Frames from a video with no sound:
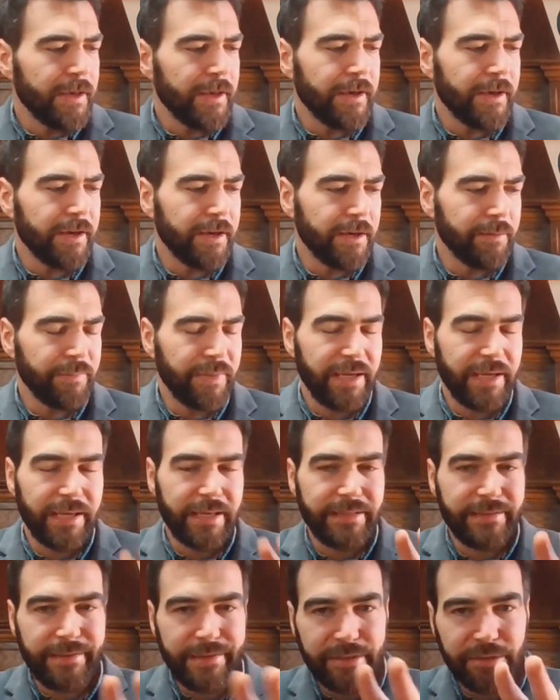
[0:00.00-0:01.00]
In
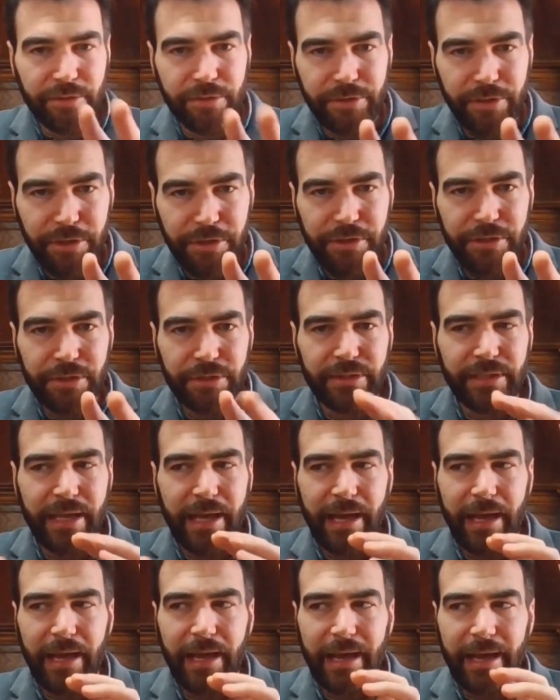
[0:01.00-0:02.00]
the introduction,
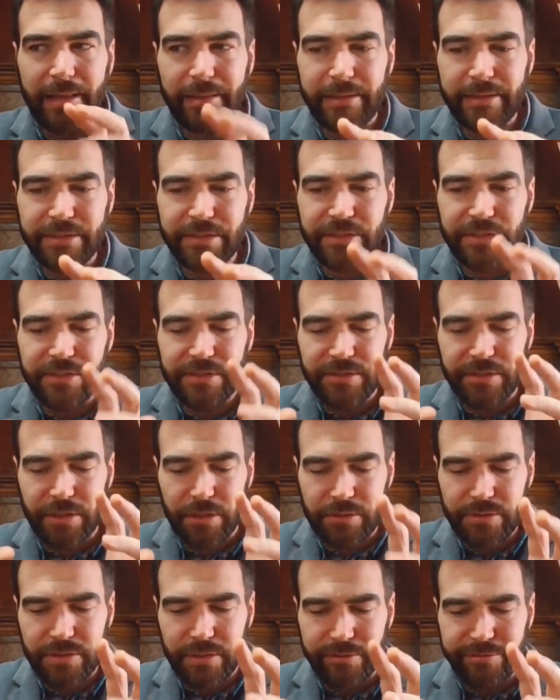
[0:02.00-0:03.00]
Alan just
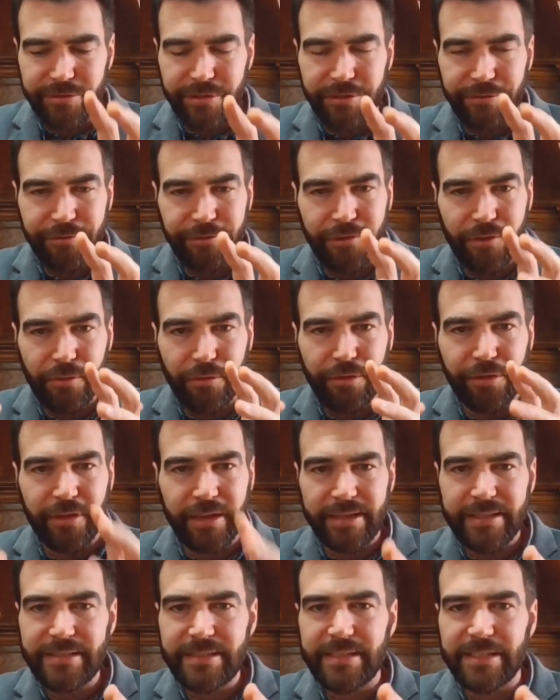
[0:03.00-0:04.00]
goes over a few things.